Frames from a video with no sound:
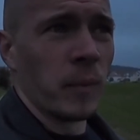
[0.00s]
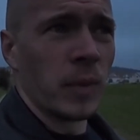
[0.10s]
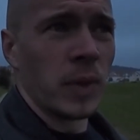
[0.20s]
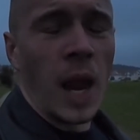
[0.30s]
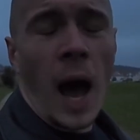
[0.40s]

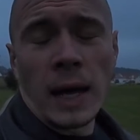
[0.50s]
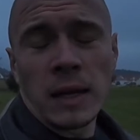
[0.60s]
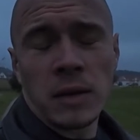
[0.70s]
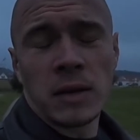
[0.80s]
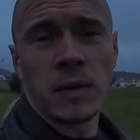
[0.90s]

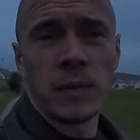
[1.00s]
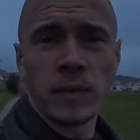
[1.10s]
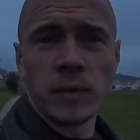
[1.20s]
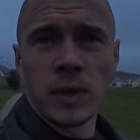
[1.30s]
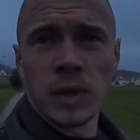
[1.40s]
nice
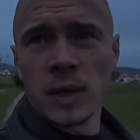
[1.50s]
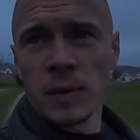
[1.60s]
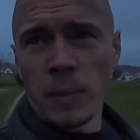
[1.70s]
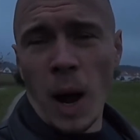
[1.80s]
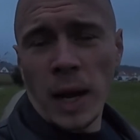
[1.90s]

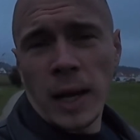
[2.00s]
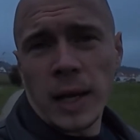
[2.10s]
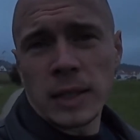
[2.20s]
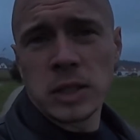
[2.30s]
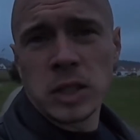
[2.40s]

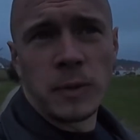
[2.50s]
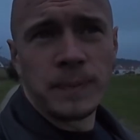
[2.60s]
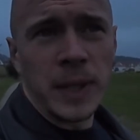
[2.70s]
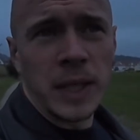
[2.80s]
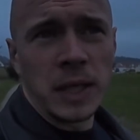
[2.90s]
market
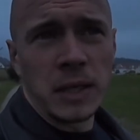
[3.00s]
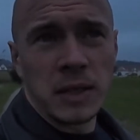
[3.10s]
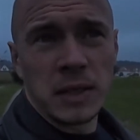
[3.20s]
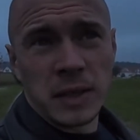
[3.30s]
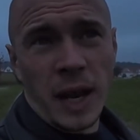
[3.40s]
companies,
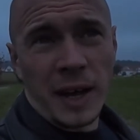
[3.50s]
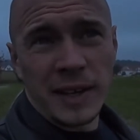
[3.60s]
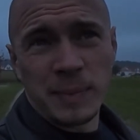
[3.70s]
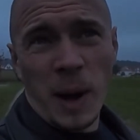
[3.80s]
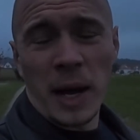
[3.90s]

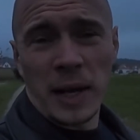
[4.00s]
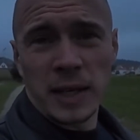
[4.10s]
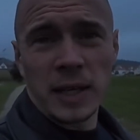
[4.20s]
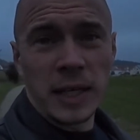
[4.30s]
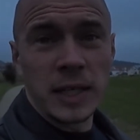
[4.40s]
nice market
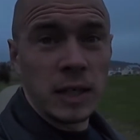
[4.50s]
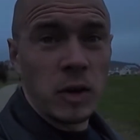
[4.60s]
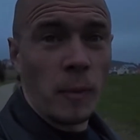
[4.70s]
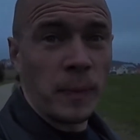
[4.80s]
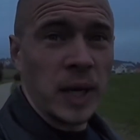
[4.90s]
leading
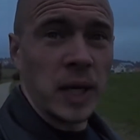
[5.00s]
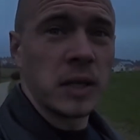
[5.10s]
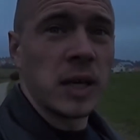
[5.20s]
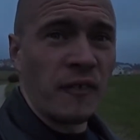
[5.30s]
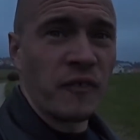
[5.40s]

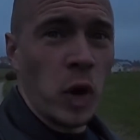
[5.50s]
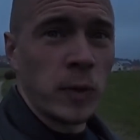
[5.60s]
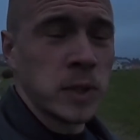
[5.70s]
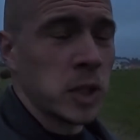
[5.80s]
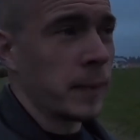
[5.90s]
companies, are
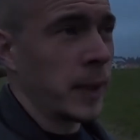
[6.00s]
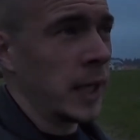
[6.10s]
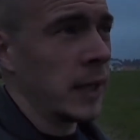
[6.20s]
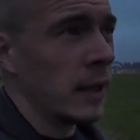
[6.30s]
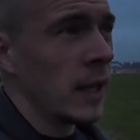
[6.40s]
from
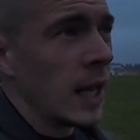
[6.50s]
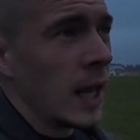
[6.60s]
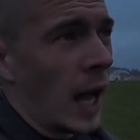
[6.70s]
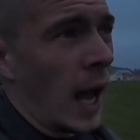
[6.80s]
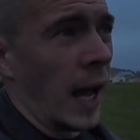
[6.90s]
Germany,
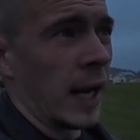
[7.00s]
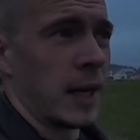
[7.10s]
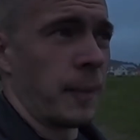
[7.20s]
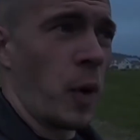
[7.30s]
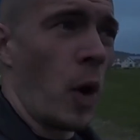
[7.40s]
and
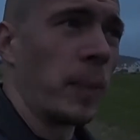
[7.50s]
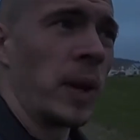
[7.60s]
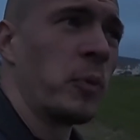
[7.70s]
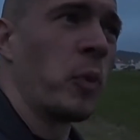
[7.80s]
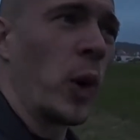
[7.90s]
the
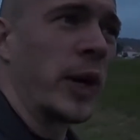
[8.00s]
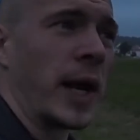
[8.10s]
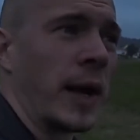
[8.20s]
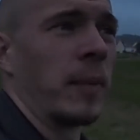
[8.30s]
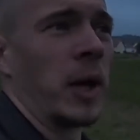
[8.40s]
problem with
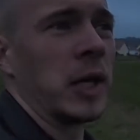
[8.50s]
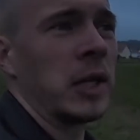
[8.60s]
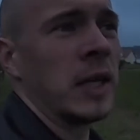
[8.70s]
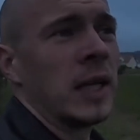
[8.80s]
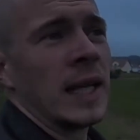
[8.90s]
them
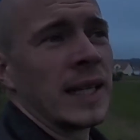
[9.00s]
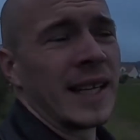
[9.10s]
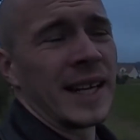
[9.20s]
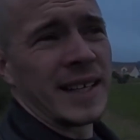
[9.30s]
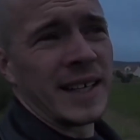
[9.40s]
is
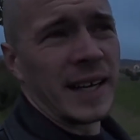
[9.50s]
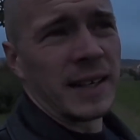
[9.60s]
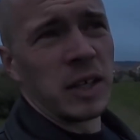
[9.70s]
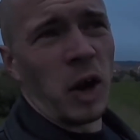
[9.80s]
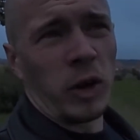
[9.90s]
that they're
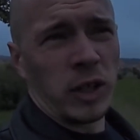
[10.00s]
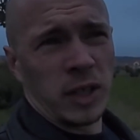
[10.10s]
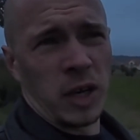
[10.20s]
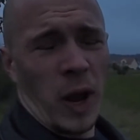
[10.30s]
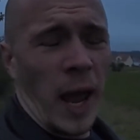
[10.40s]
not
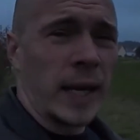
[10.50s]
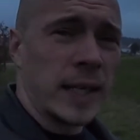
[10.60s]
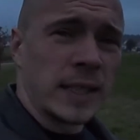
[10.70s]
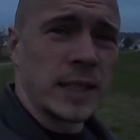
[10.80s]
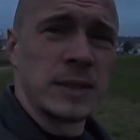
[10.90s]

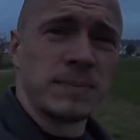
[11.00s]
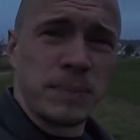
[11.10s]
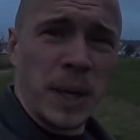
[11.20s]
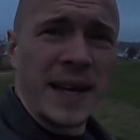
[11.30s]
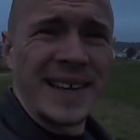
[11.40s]
located in
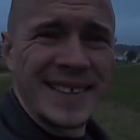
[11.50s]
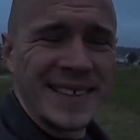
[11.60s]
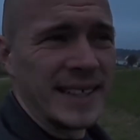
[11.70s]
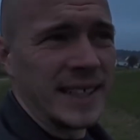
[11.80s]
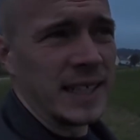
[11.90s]
bigger
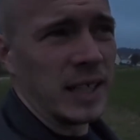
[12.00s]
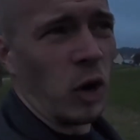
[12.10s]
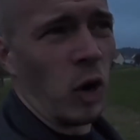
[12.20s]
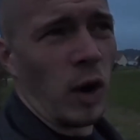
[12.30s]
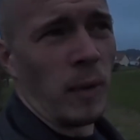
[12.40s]
city
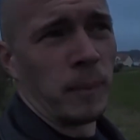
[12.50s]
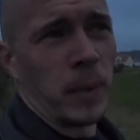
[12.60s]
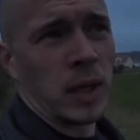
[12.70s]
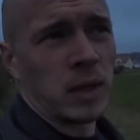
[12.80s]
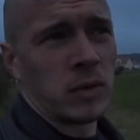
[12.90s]
or
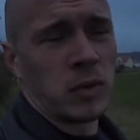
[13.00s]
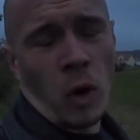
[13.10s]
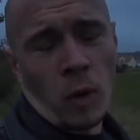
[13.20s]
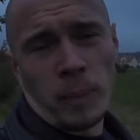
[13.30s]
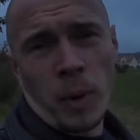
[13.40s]
mid
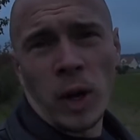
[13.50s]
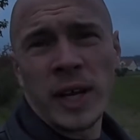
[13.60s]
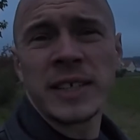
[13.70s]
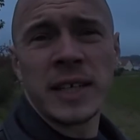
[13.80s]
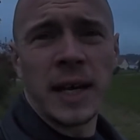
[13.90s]

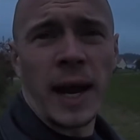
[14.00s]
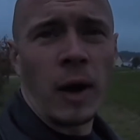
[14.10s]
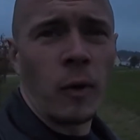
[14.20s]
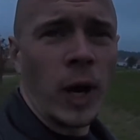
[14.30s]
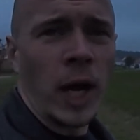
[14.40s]
metropolitan
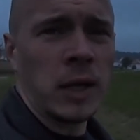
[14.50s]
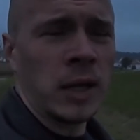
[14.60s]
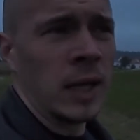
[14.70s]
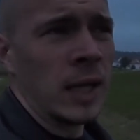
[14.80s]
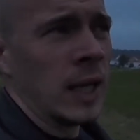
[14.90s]
areas.
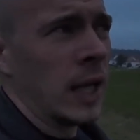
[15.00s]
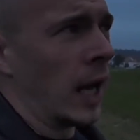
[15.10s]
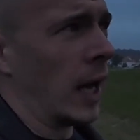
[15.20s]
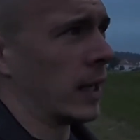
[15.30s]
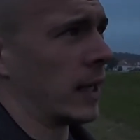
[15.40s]

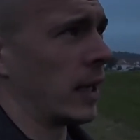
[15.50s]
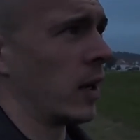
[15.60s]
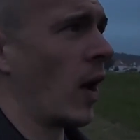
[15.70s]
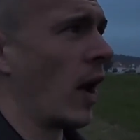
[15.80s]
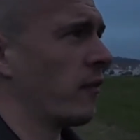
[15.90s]
And then
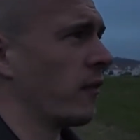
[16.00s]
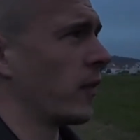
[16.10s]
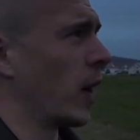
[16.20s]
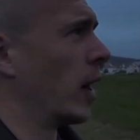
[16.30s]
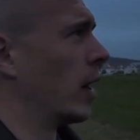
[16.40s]
you have
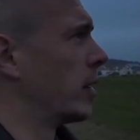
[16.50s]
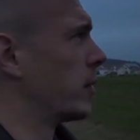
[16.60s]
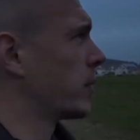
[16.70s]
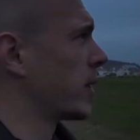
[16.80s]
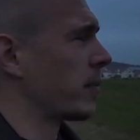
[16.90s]

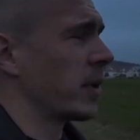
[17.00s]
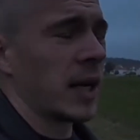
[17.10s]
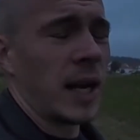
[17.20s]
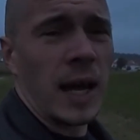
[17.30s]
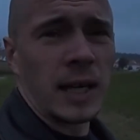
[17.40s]

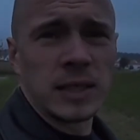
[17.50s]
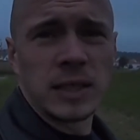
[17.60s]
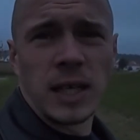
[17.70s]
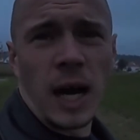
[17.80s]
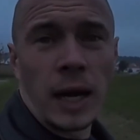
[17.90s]
something like
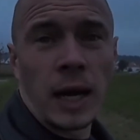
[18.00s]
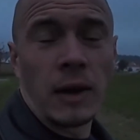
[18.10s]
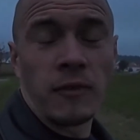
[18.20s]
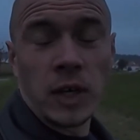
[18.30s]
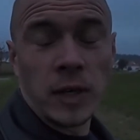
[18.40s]
I
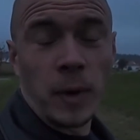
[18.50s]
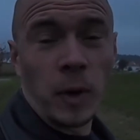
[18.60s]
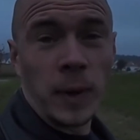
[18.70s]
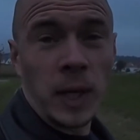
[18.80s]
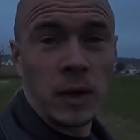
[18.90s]
have at the
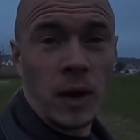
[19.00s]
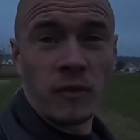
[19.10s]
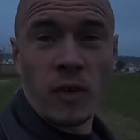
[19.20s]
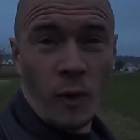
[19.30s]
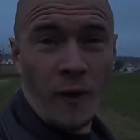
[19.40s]
moment. You
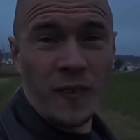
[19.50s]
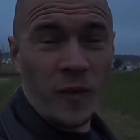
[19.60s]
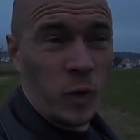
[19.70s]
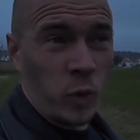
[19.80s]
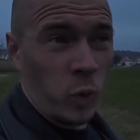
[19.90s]
have a
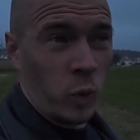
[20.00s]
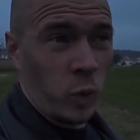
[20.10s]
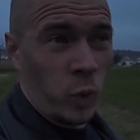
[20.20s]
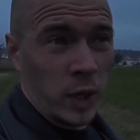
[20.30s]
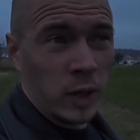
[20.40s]

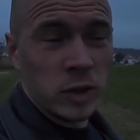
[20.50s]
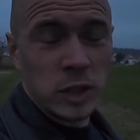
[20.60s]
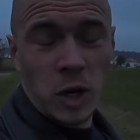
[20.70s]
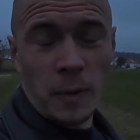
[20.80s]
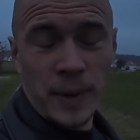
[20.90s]
really
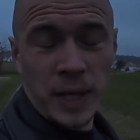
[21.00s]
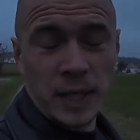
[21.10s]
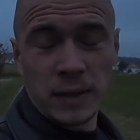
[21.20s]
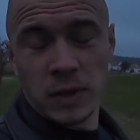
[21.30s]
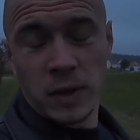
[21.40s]
good
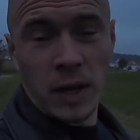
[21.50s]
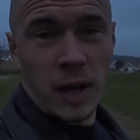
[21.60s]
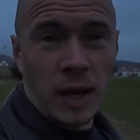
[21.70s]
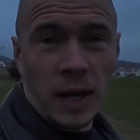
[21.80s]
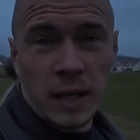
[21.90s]
company, you
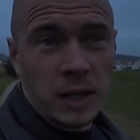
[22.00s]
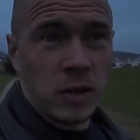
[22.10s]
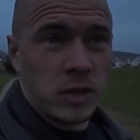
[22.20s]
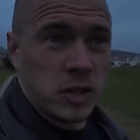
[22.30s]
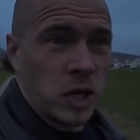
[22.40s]
get a
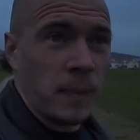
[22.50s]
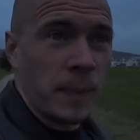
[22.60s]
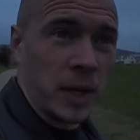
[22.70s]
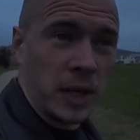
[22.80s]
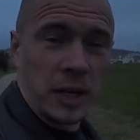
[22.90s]
good job
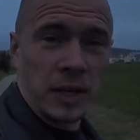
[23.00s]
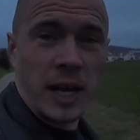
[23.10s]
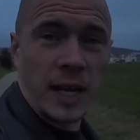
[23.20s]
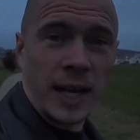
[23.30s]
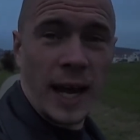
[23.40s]
and things
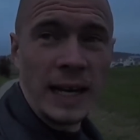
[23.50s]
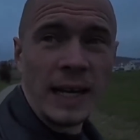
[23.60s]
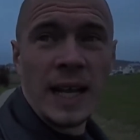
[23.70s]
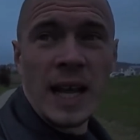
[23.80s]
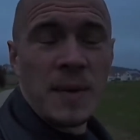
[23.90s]
like that,
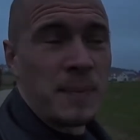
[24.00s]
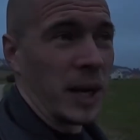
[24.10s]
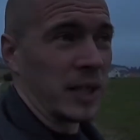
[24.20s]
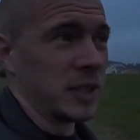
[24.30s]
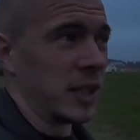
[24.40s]

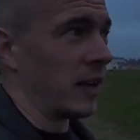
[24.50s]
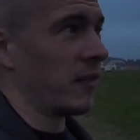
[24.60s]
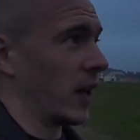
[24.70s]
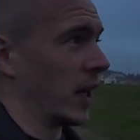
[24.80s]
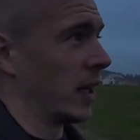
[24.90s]
but you live
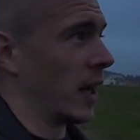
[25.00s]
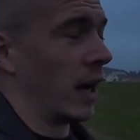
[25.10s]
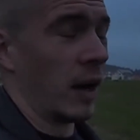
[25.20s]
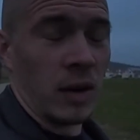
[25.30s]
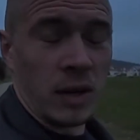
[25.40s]
in
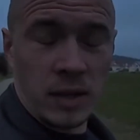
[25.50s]
a